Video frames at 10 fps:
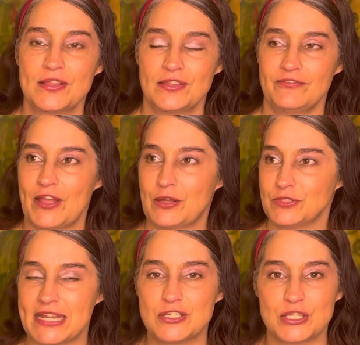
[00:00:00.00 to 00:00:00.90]
The
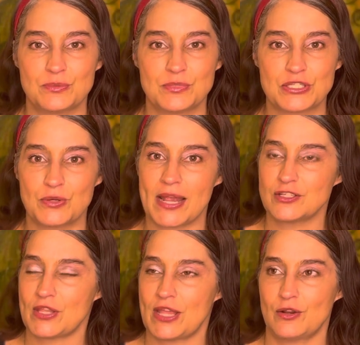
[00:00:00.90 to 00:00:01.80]
foundation was cracked.
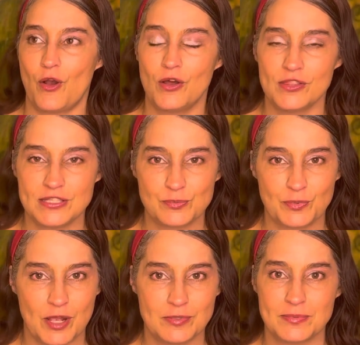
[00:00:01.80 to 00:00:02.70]
They had all these
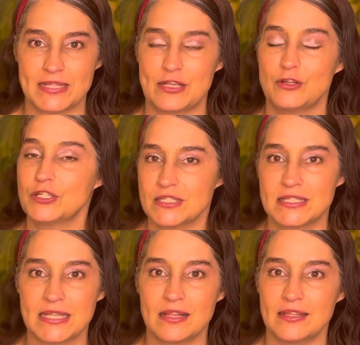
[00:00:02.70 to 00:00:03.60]
problems. They couldn't
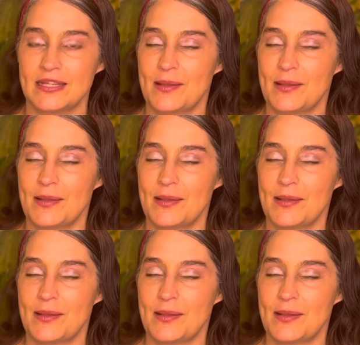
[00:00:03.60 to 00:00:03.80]
sell it.